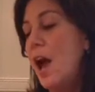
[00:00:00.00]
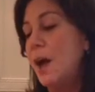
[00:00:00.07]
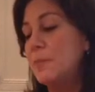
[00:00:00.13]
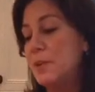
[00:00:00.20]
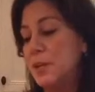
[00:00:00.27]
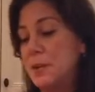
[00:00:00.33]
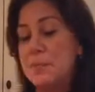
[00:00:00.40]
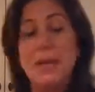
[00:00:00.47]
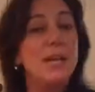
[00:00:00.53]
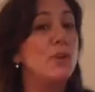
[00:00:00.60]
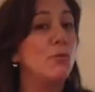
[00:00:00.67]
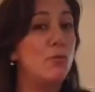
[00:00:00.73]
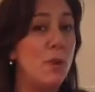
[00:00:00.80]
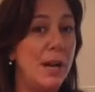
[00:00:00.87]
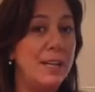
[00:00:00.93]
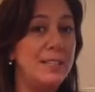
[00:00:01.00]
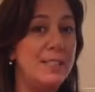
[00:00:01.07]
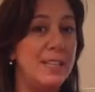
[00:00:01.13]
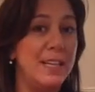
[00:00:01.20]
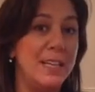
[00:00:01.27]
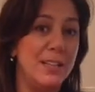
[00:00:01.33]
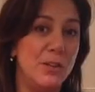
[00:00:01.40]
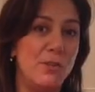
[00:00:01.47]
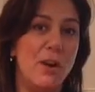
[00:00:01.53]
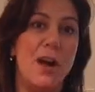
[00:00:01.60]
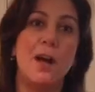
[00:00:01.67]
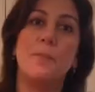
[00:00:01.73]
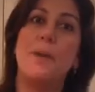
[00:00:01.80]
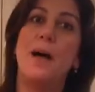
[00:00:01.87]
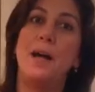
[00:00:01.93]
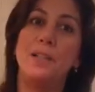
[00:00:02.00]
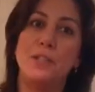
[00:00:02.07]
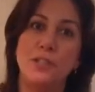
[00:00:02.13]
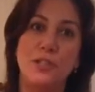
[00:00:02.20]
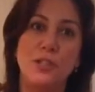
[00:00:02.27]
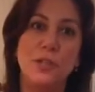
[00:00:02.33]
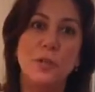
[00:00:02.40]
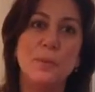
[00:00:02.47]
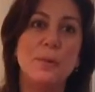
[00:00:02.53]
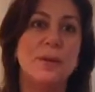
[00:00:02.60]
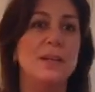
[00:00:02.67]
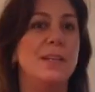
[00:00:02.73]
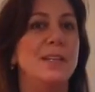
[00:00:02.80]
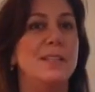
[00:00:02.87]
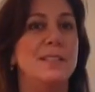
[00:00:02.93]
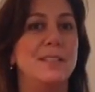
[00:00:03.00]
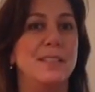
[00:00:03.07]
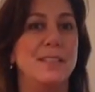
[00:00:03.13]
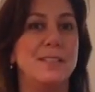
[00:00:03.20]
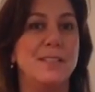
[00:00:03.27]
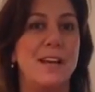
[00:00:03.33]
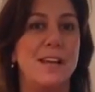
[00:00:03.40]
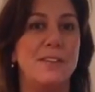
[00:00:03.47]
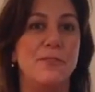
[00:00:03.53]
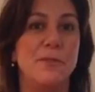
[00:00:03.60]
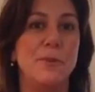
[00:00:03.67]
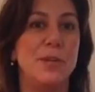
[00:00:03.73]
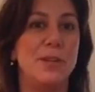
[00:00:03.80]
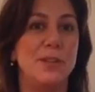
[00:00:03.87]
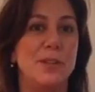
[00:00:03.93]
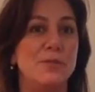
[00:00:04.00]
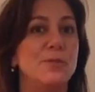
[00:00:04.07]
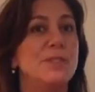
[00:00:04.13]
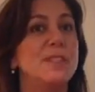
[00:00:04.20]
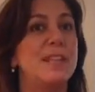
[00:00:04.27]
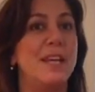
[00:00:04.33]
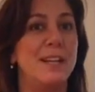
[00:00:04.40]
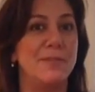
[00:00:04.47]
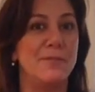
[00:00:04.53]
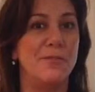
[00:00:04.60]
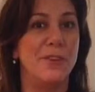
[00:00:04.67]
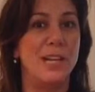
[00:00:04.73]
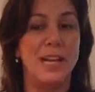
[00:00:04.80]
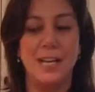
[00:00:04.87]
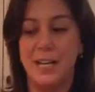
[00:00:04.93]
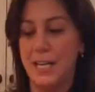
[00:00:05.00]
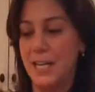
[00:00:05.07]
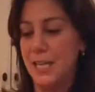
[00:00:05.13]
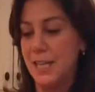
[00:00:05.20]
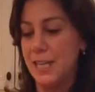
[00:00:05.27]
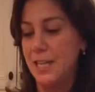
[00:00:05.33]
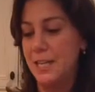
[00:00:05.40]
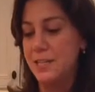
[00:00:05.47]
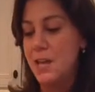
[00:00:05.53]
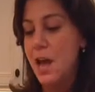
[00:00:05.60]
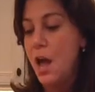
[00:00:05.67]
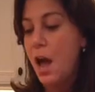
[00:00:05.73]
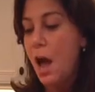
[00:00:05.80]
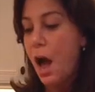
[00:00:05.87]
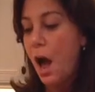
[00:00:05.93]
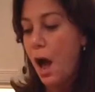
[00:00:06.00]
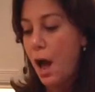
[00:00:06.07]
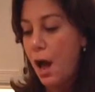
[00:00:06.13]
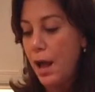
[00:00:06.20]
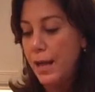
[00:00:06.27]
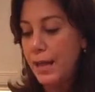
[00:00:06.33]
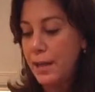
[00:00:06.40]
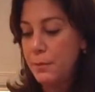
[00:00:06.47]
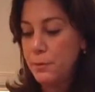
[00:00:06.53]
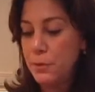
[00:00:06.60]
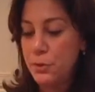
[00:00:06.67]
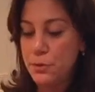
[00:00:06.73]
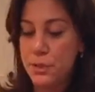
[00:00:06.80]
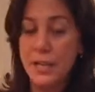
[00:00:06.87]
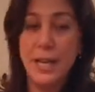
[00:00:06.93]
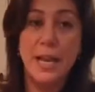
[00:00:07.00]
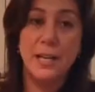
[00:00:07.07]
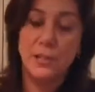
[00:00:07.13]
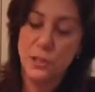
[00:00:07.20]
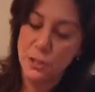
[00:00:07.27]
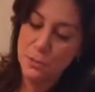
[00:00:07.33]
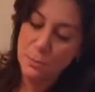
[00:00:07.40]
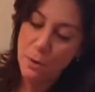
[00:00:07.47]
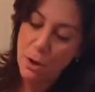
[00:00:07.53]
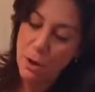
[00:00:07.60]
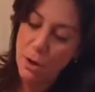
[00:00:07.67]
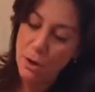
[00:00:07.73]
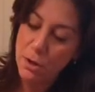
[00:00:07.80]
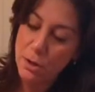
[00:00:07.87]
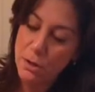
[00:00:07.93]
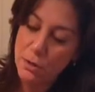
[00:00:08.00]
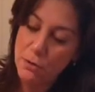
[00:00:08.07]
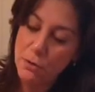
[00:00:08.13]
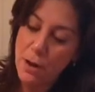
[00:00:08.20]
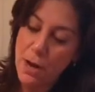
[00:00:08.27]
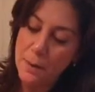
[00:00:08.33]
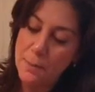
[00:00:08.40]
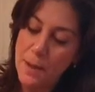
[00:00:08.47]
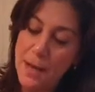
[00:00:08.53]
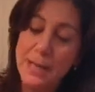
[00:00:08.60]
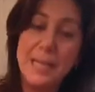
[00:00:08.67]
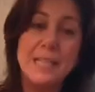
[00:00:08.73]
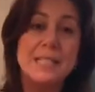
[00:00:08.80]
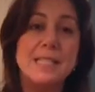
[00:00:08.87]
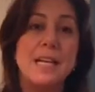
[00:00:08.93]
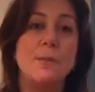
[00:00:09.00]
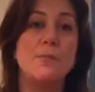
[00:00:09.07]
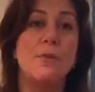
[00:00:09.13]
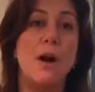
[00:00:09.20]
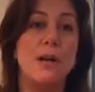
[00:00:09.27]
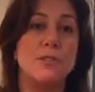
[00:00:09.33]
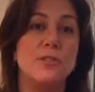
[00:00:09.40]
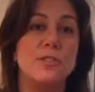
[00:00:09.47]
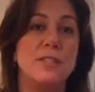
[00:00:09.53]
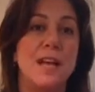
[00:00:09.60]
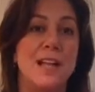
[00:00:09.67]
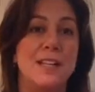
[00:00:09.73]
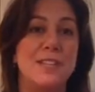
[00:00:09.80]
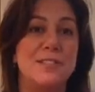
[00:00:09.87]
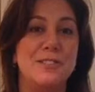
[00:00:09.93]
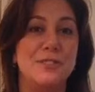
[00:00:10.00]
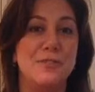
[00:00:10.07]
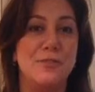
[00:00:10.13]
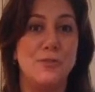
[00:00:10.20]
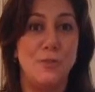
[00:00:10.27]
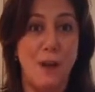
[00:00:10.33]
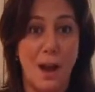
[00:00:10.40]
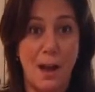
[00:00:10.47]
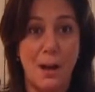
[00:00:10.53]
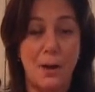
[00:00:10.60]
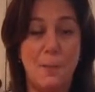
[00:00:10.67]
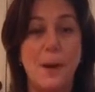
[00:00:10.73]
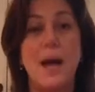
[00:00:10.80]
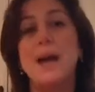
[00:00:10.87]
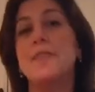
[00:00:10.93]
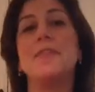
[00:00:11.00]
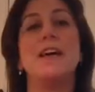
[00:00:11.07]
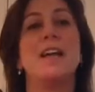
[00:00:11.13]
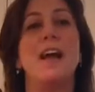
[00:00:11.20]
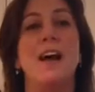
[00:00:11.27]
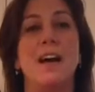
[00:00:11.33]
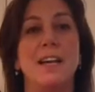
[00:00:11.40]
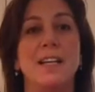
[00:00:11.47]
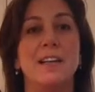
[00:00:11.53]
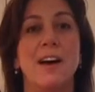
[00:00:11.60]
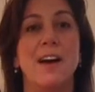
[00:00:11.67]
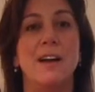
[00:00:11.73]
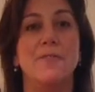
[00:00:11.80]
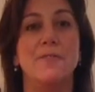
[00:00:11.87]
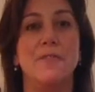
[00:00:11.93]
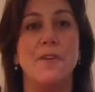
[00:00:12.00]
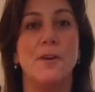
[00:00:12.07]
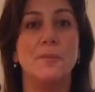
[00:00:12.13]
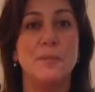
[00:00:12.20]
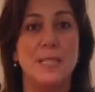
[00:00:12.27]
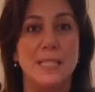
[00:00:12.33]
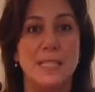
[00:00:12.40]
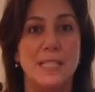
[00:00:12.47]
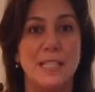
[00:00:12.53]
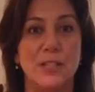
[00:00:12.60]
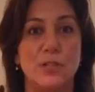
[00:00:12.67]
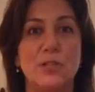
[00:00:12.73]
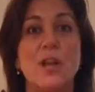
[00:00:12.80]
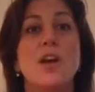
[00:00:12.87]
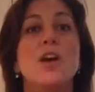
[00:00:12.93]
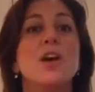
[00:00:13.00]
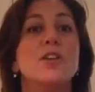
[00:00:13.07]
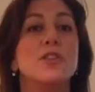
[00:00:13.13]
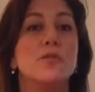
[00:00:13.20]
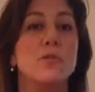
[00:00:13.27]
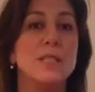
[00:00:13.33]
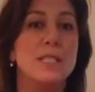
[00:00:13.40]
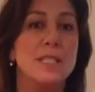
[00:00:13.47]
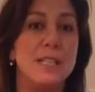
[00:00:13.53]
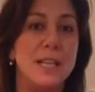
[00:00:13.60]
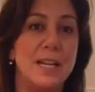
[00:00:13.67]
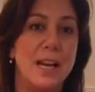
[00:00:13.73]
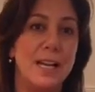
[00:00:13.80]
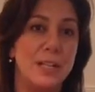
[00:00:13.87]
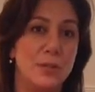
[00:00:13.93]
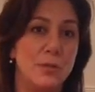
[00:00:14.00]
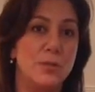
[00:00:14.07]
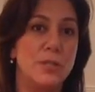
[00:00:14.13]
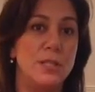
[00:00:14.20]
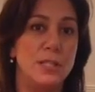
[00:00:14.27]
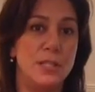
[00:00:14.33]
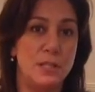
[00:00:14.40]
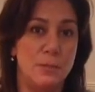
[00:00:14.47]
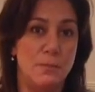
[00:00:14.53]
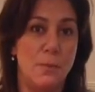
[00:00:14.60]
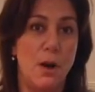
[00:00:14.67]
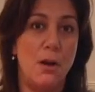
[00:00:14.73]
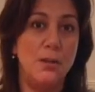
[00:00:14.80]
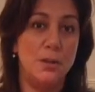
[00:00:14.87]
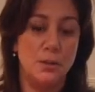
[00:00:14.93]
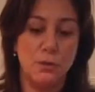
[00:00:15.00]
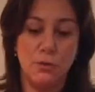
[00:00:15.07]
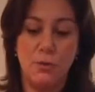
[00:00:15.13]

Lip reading: I'm going to make rice in the crock pot. Super easy. It's kind of one of those set it and forget it kind of things. I am using a small crock pot. It's a Proctor Silex crock pot that I got from Sears. The reason that I use this smaller